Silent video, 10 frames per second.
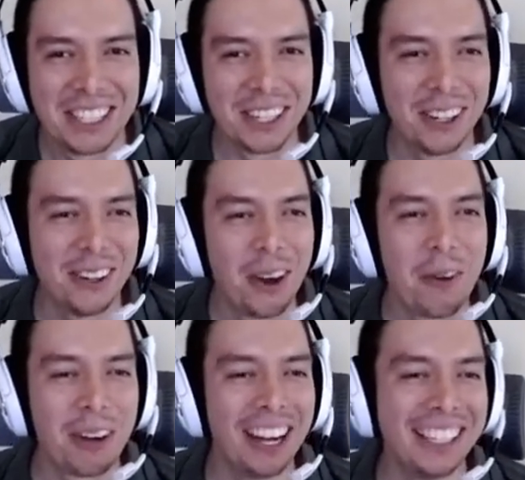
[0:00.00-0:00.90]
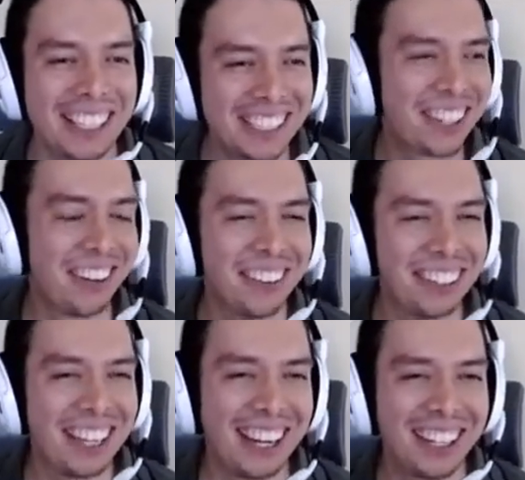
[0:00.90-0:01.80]
So when I
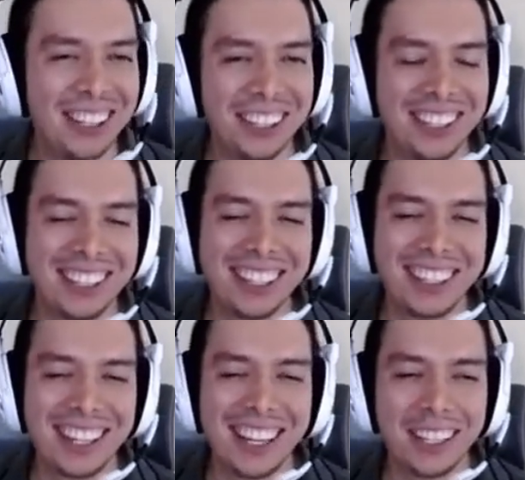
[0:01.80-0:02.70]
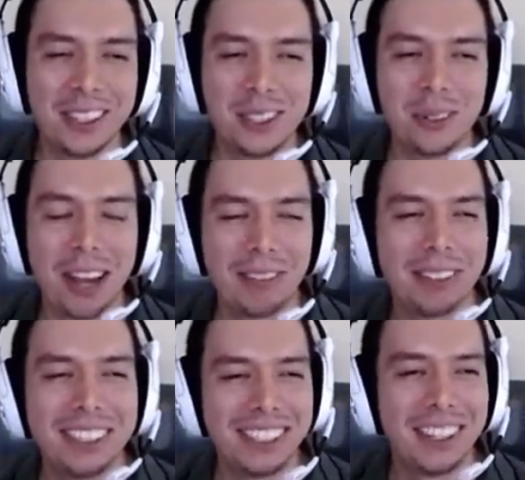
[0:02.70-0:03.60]
discovered that I could do
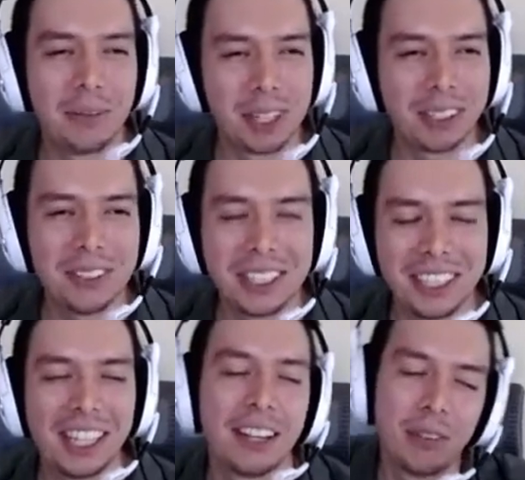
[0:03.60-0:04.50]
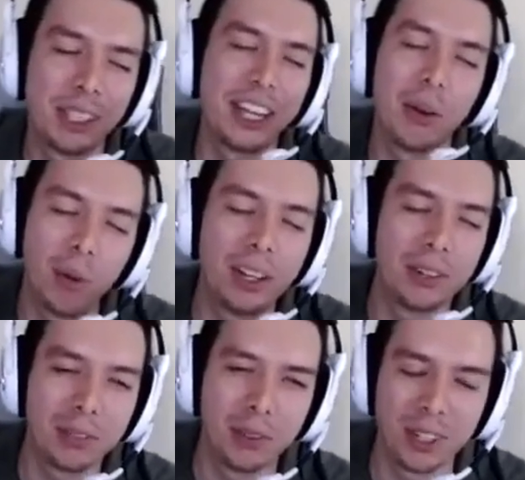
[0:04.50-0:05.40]
everything in Objective-C, like everything I
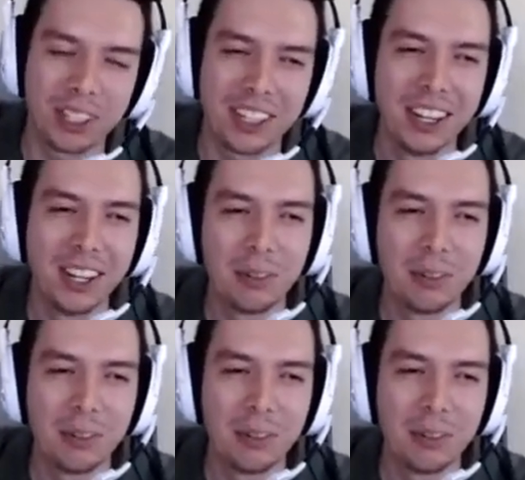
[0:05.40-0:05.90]
wanted, of course,